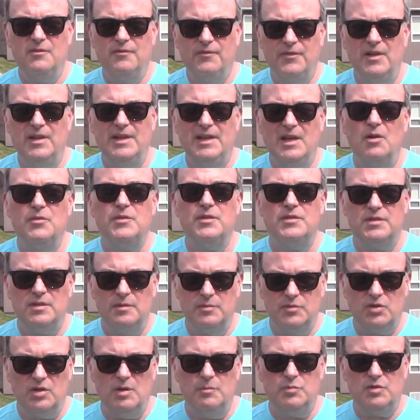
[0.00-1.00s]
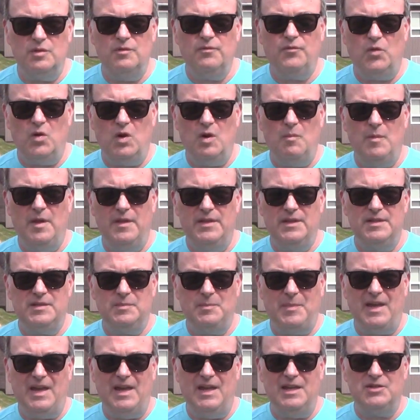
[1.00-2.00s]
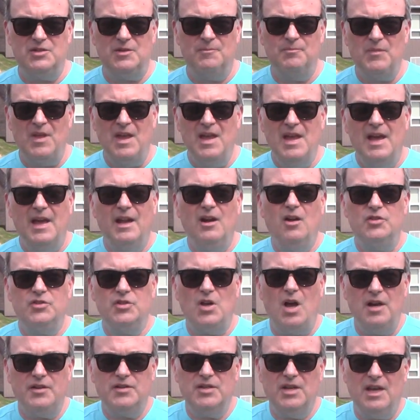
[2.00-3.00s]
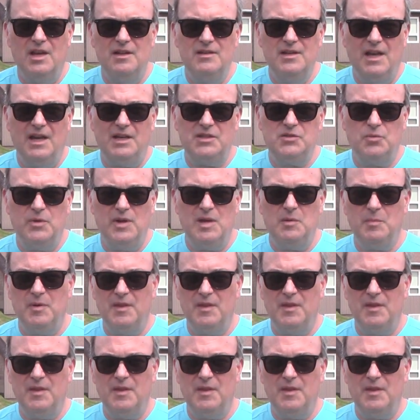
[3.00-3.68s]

filling out the subscription form on this page. And I'll talk to you again next week.